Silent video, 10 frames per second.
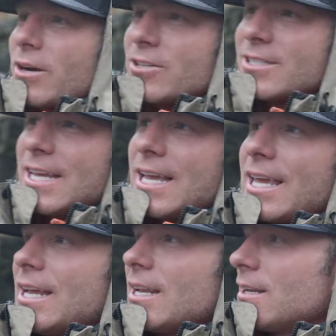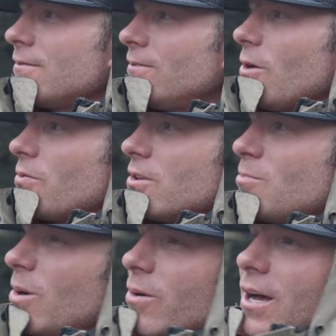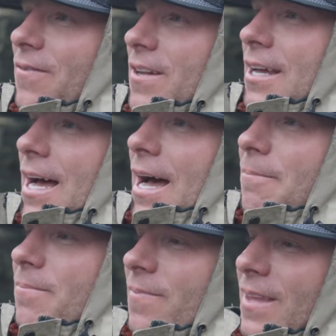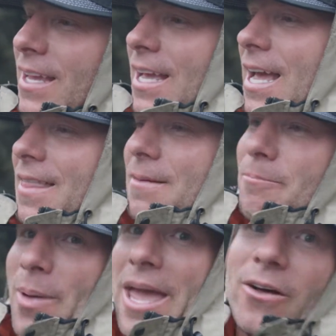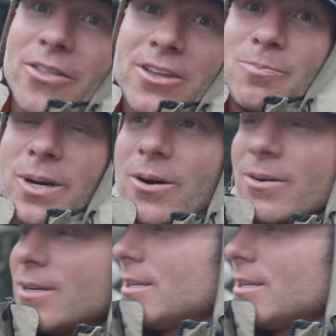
sink it, float this boat off the top, and then bail this boat.